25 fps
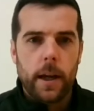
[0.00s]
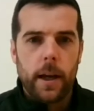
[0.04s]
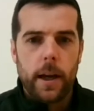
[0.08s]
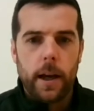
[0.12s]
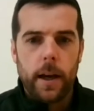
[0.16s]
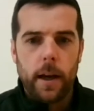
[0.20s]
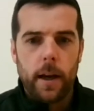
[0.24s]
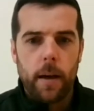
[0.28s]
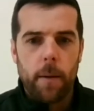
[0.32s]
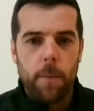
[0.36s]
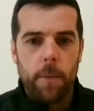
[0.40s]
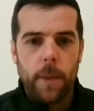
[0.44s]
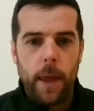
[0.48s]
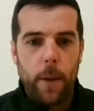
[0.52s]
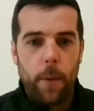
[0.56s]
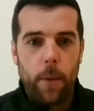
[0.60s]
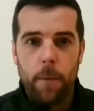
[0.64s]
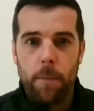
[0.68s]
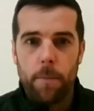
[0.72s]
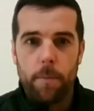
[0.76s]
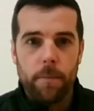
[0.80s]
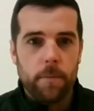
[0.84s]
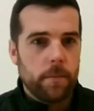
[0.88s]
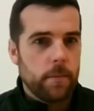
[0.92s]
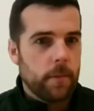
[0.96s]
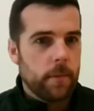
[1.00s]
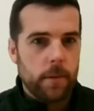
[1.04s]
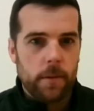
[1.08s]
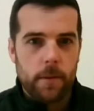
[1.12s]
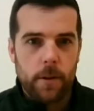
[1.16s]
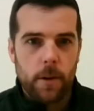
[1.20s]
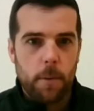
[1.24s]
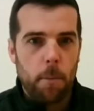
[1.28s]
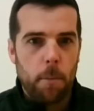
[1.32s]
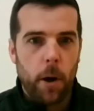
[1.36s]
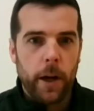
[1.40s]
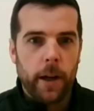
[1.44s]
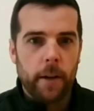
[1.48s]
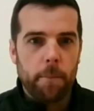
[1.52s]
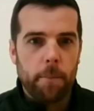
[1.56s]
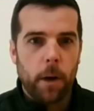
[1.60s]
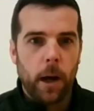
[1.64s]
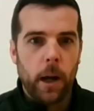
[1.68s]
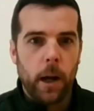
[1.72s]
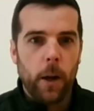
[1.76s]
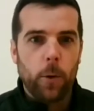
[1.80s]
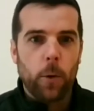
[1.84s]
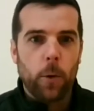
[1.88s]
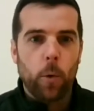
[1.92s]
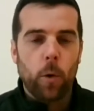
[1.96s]
they were my
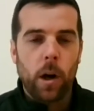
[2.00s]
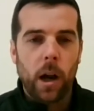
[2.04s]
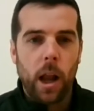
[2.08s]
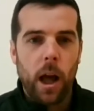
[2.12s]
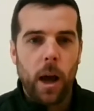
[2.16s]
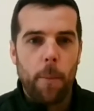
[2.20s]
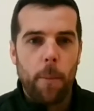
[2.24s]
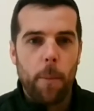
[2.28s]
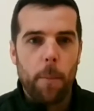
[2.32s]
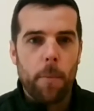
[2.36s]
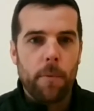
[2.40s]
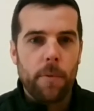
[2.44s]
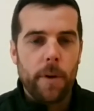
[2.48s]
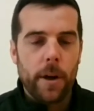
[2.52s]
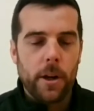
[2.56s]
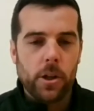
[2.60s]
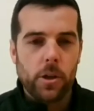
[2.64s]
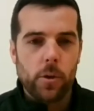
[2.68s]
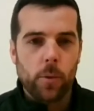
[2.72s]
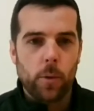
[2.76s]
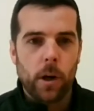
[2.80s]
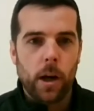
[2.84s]
local club, a professional